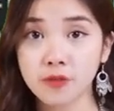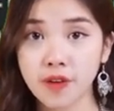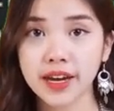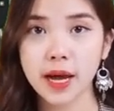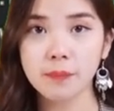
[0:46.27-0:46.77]

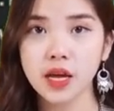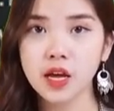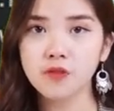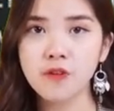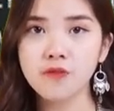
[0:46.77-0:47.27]
Future
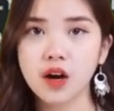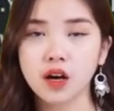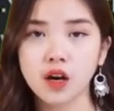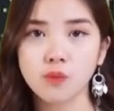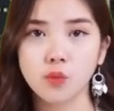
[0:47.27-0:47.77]

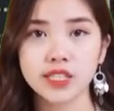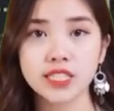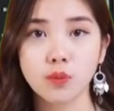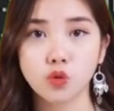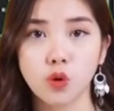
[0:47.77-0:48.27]
augmented
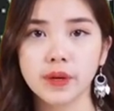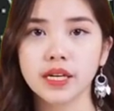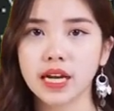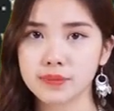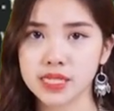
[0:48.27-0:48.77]
reality will
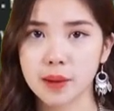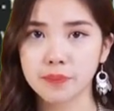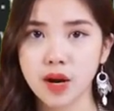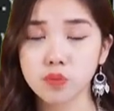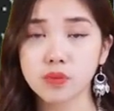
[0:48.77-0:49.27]
revolve,
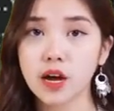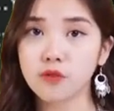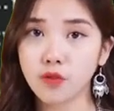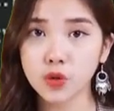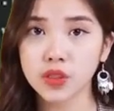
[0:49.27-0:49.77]
no
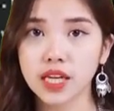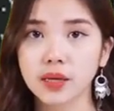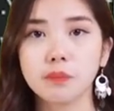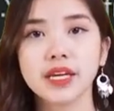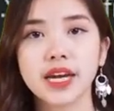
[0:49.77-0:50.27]
pun
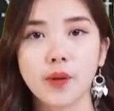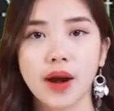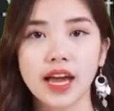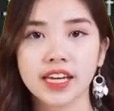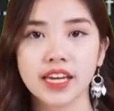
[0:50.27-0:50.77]
intended, on butt
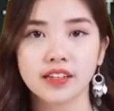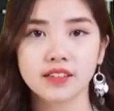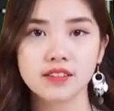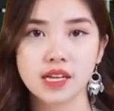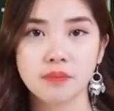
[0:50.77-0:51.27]
plugs.
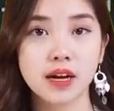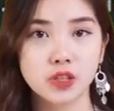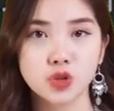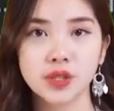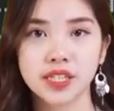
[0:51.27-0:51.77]

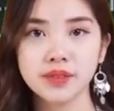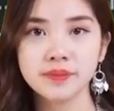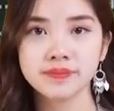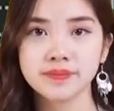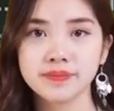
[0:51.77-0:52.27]
These
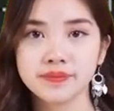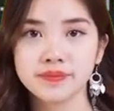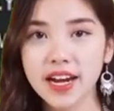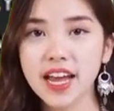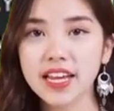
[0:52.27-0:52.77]
butt
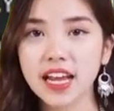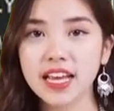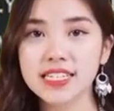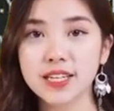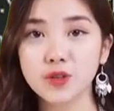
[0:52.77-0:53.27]
plugs will
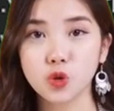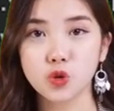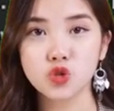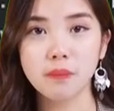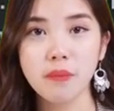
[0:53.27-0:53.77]
work much
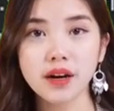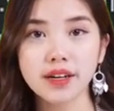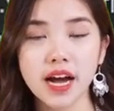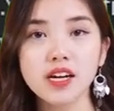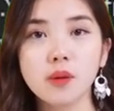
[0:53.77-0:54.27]
like the
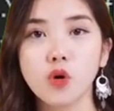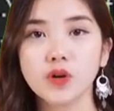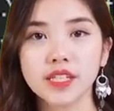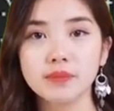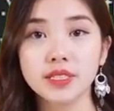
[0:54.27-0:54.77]
Avatar
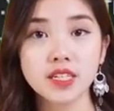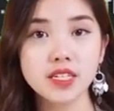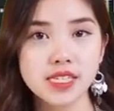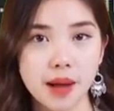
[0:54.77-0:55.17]
tentacles.